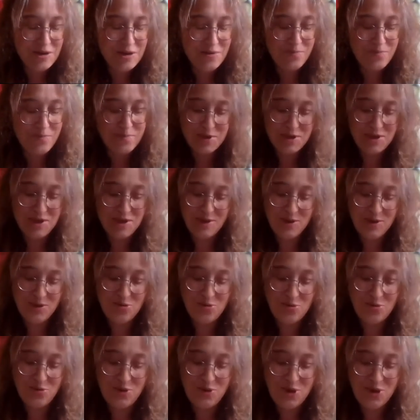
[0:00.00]
But I
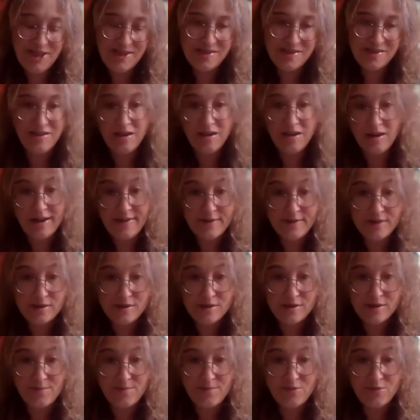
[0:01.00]
thought these are lives
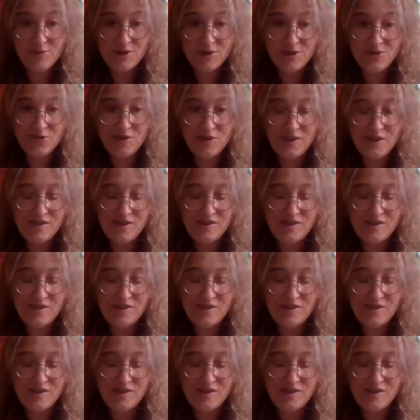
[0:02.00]
that support an autistic